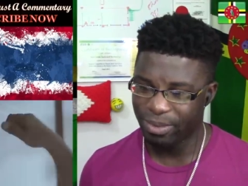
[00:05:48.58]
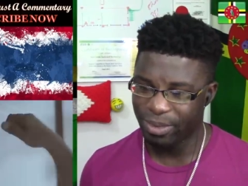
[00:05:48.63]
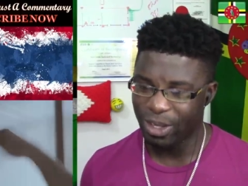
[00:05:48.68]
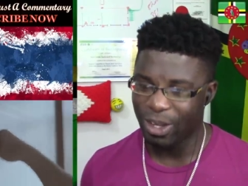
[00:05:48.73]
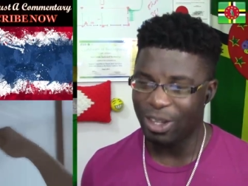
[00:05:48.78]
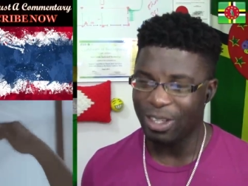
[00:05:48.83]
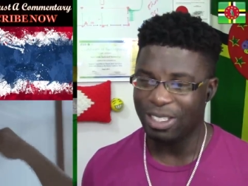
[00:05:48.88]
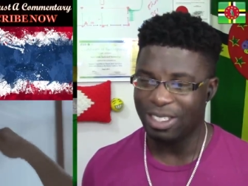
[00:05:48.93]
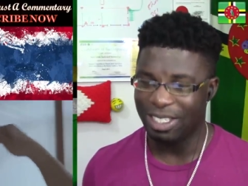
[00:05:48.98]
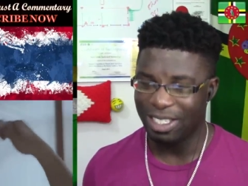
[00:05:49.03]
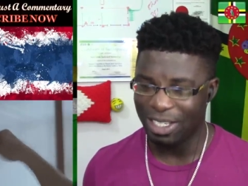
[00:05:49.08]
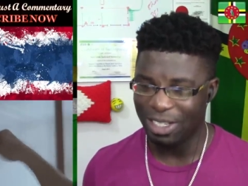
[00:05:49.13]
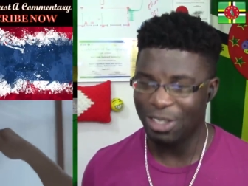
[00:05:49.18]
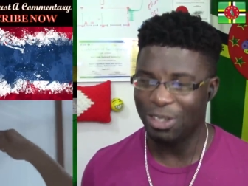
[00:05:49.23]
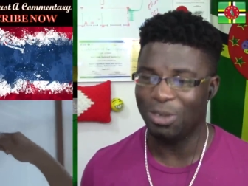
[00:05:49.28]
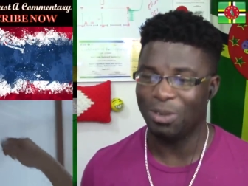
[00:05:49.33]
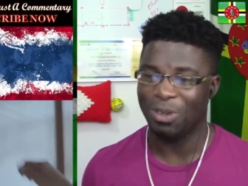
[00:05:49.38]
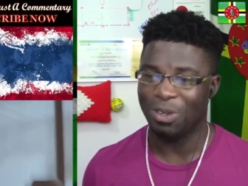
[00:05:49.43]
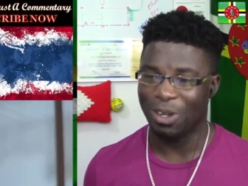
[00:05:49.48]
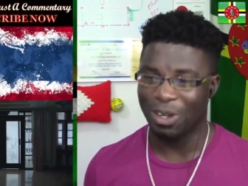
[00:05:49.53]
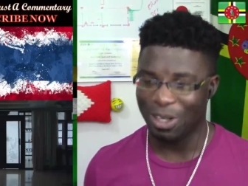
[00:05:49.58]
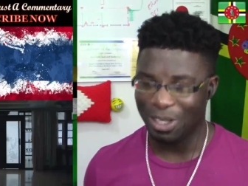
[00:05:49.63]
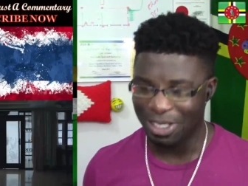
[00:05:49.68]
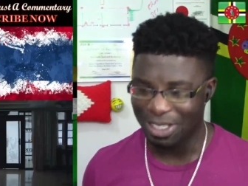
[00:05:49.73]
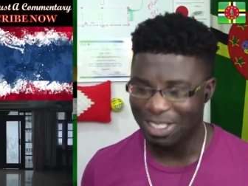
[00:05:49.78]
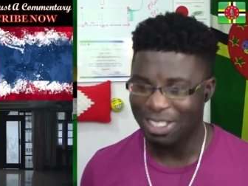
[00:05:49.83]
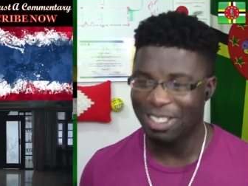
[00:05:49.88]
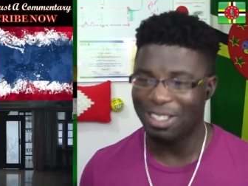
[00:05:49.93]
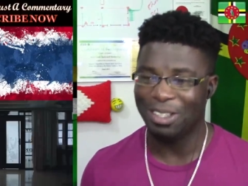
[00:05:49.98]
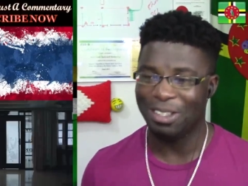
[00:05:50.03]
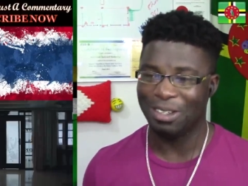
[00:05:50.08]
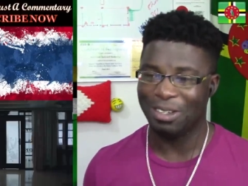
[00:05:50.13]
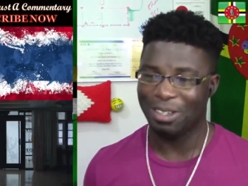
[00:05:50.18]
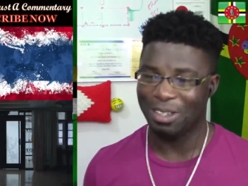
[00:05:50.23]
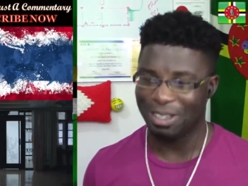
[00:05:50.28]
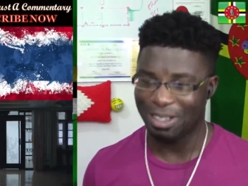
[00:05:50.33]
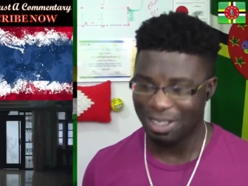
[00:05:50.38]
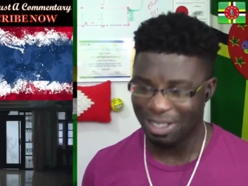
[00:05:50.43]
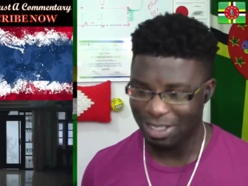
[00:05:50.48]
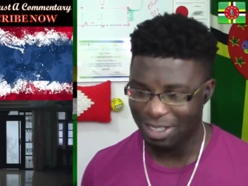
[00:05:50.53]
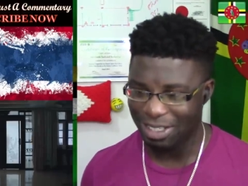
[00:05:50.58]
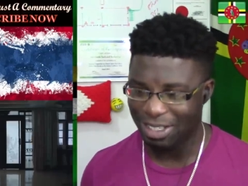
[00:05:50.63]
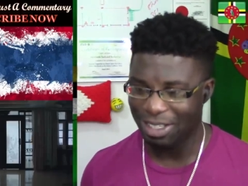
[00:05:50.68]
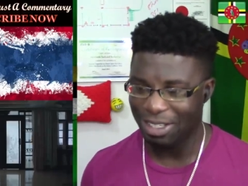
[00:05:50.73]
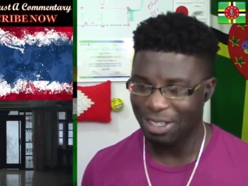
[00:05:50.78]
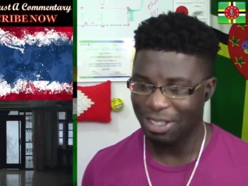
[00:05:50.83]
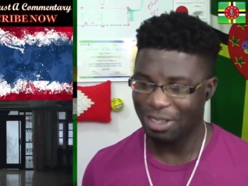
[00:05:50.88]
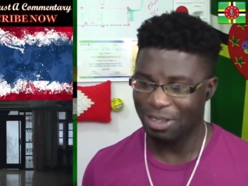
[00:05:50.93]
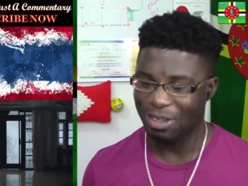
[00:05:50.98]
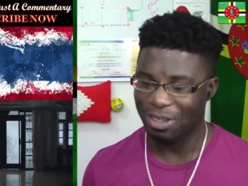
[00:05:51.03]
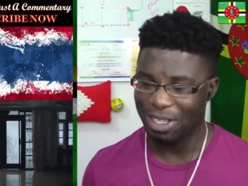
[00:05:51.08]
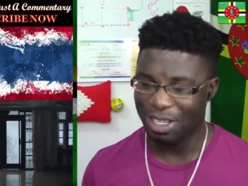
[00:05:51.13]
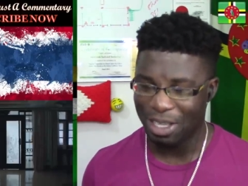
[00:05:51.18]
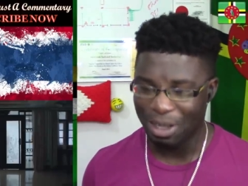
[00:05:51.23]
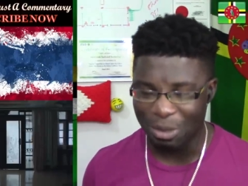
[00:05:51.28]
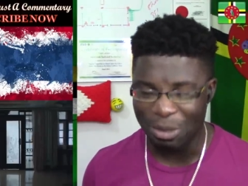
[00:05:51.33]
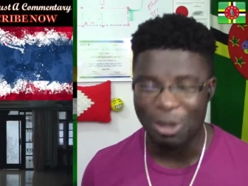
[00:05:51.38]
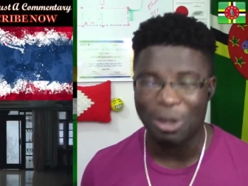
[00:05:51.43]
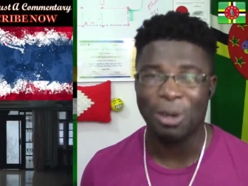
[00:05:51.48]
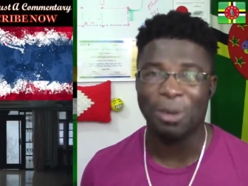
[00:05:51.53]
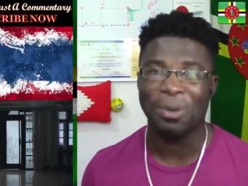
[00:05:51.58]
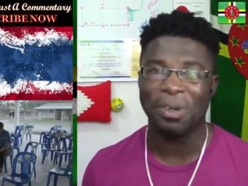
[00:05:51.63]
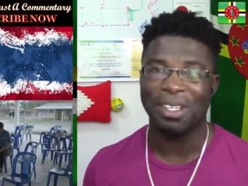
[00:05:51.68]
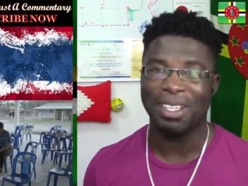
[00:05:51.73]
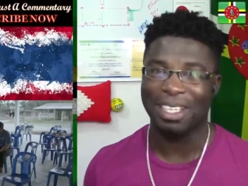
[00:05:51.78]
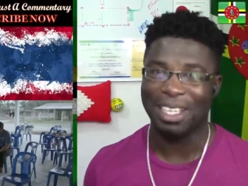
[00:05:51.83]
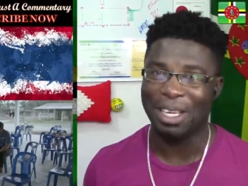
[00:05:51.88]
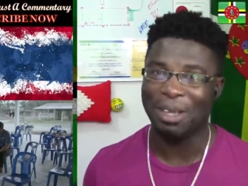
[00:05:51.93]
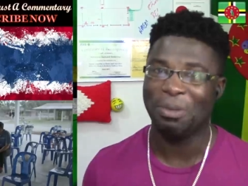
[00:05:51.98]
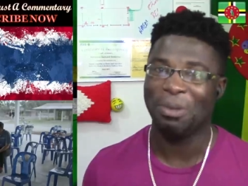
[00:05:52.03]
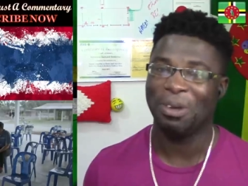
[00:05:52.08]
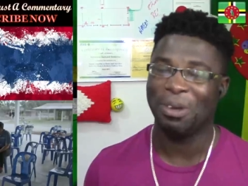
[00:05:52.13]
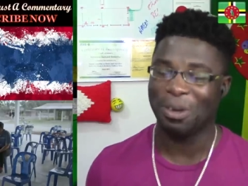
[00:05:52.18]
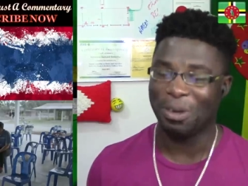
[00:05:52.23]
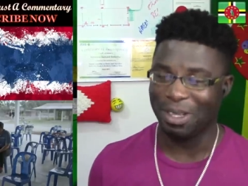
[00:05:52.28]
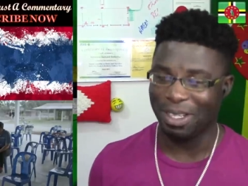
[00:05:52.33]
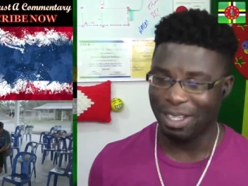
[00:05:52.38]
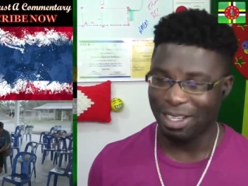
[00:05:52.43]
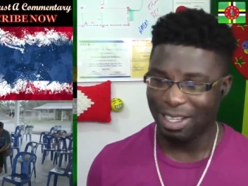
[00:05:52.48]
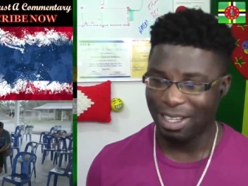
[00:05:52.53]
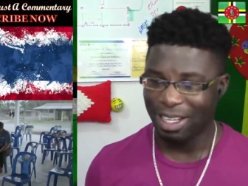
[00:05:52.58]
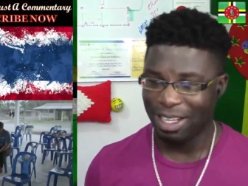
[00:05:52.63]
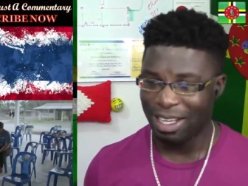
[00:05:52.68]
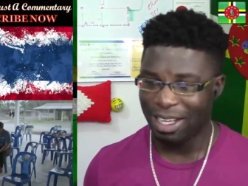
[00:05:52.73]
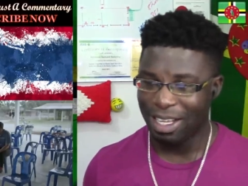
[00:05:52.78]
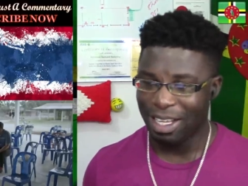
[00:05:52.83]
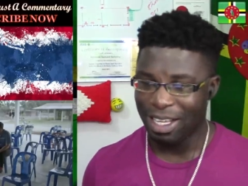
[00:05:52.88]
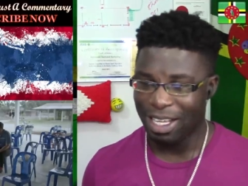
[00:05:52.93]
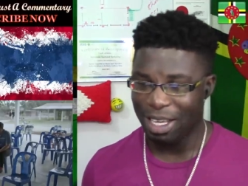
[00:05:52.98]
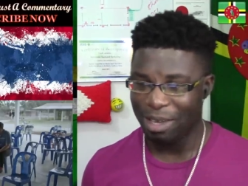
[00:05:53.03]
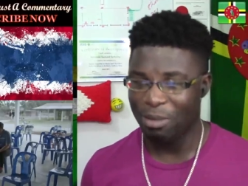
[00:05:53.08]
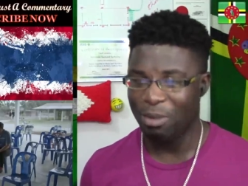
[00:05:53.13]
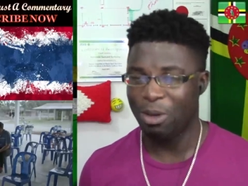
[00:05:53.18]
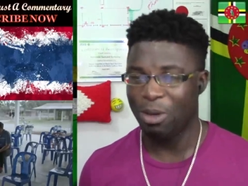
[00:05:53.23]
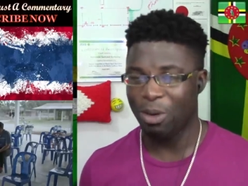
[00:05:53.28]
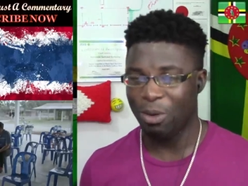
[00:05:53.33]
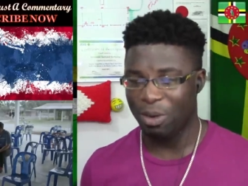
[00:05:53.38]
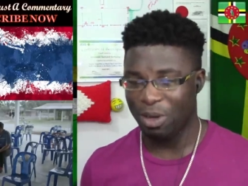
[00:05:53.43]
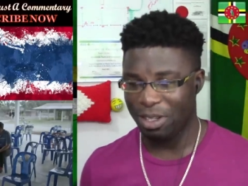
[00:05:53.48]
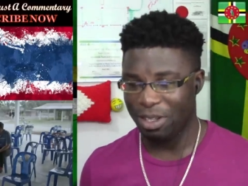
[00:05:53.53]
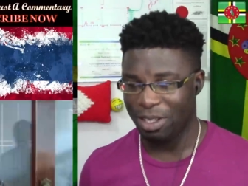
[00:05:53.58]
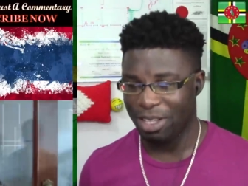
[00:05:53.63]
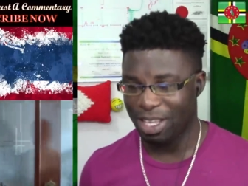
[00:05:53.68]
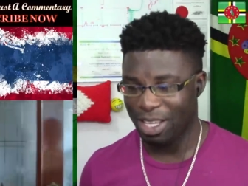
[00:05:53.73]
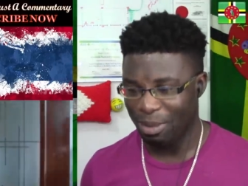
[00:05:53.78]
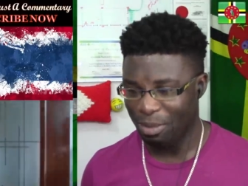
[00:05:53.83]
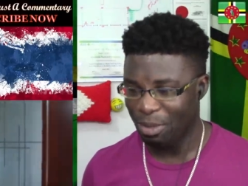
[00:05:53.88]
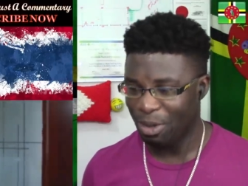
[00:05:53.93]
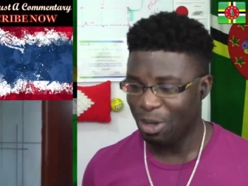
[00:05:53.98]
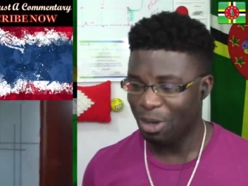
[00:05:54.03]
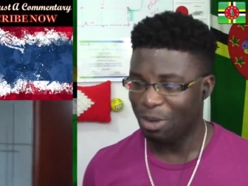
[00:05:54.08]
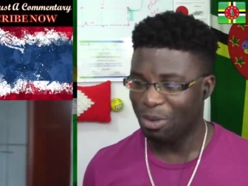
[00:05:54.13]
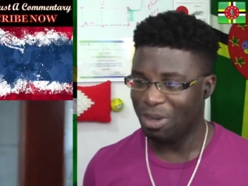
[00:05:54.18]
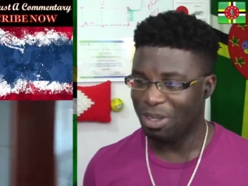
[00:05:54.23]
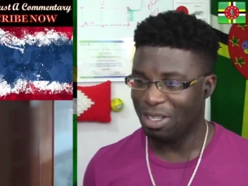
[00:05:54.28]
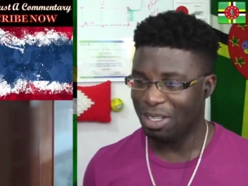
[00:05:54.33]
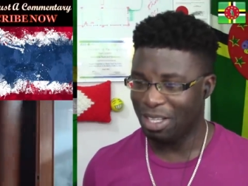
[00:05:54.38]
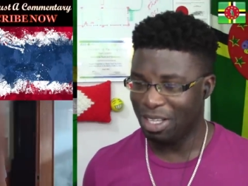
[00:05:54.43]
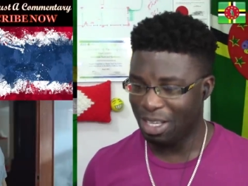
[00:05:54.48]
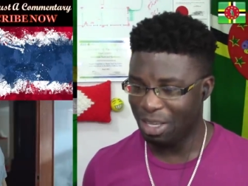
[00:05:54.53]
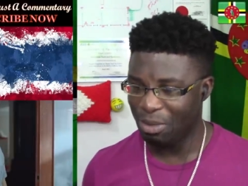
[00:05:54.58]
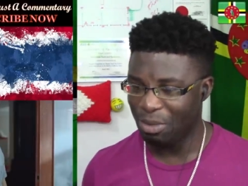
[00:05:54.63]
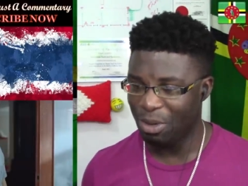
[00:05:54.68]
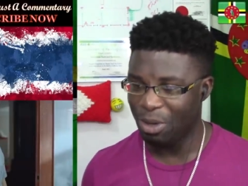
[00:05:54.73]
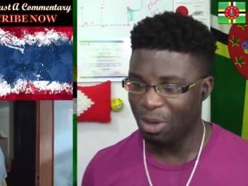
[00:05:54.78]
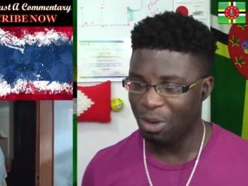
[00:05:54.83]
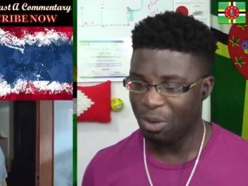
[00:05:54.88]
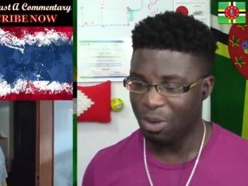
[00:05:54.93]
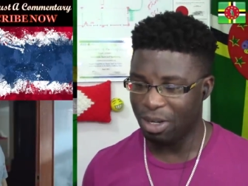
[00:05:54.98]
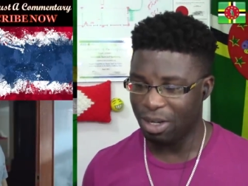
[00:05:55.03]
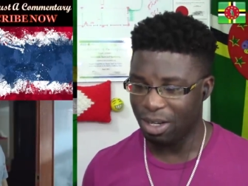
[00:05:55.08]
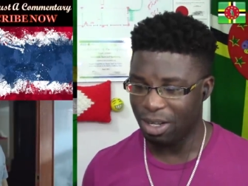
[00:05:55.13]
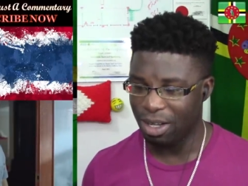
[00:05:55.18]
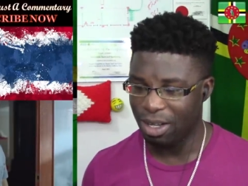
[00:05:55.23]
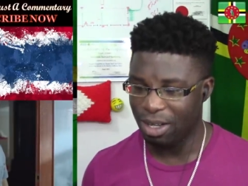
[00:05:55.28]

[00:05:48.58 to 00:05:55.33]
Continue, continue, continue. Keep going, keep going, keep going, keep going, keep going.